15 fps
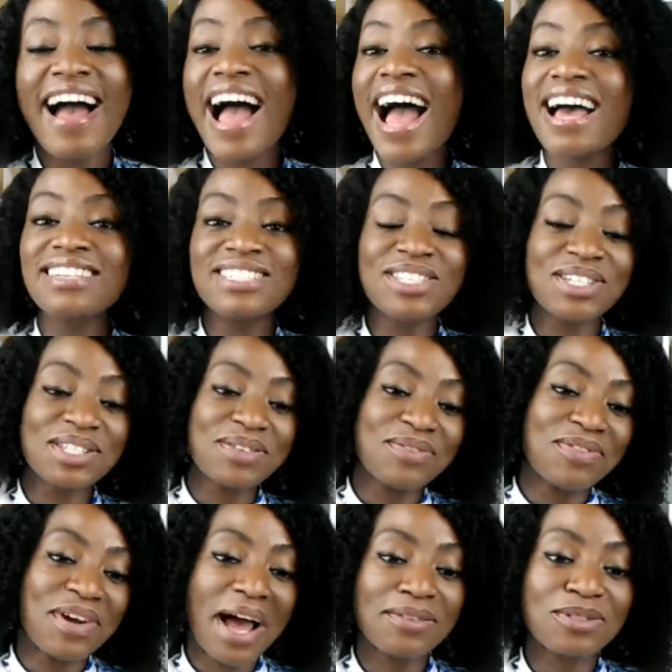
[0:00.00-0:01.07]
And it doesn't
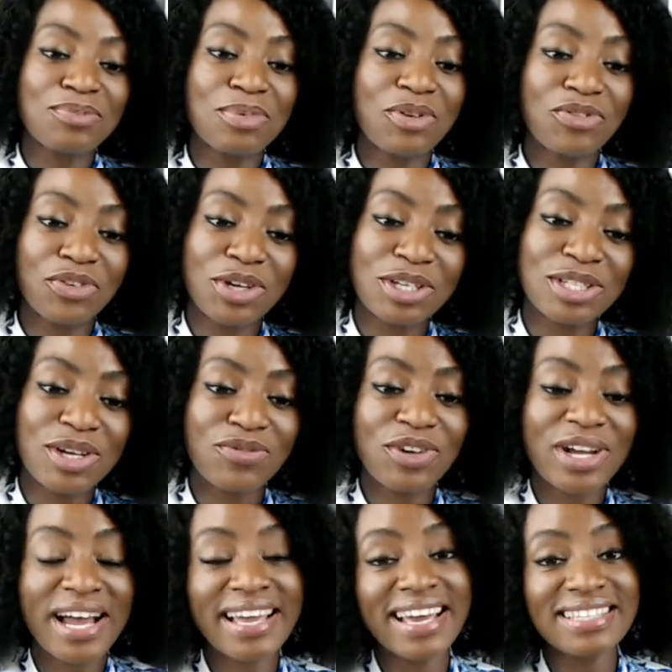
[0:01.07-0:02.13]
even have to be for yourself. You
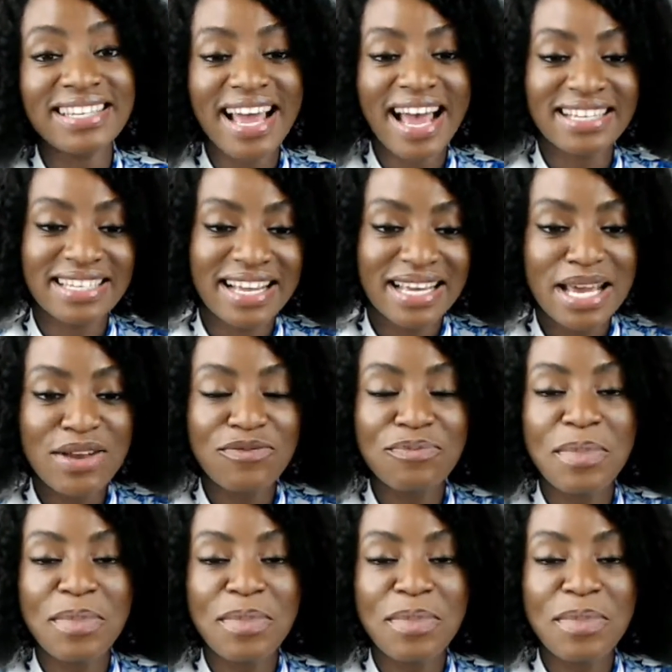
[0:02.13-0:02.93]
can get it as a gift.